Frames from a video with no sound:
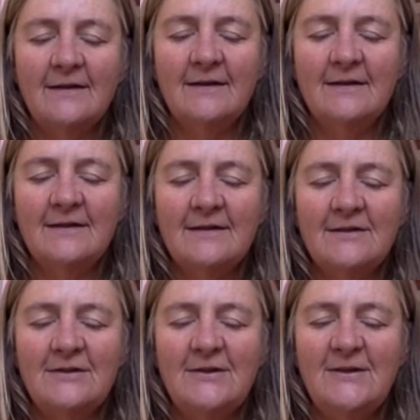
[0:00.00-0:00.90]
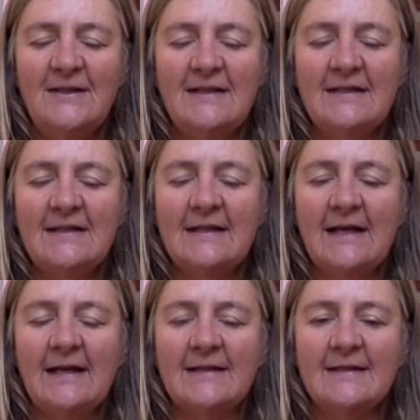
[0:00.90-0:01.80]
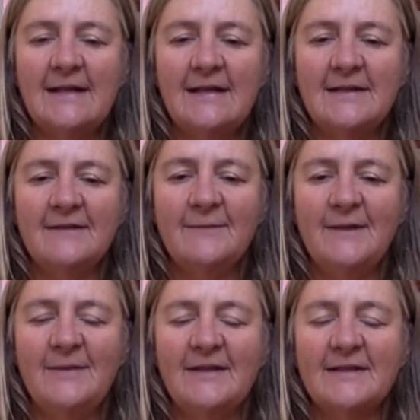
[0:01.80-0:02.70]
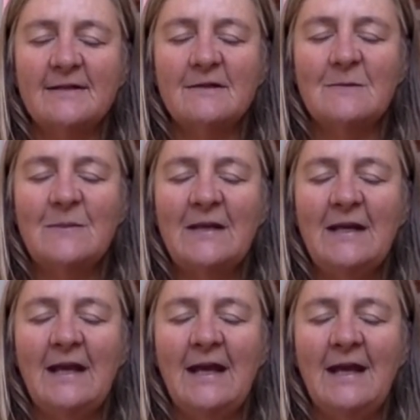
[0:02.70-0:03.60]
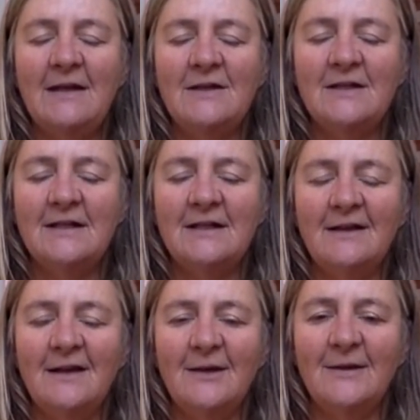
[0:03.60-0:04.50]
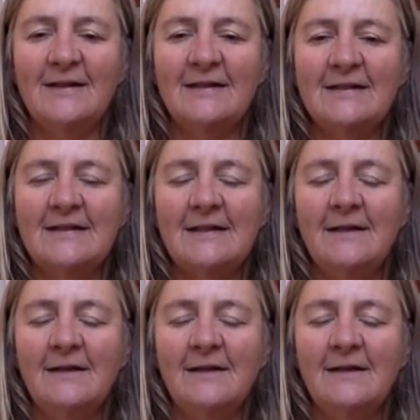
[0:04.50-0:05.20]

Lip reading: and just tune into that sense of maybe a spinning energy in the lower dantian.